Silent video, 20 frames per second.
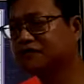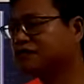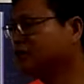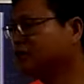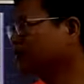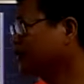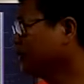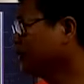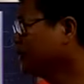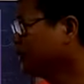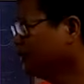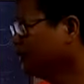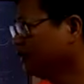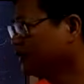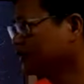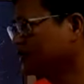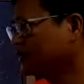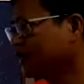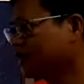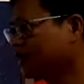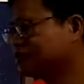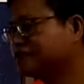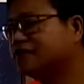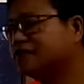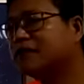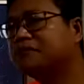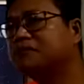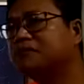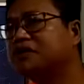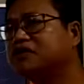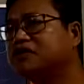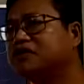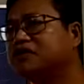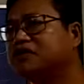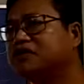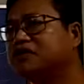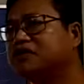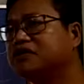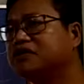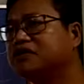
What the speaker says: Okay, there is the mixture of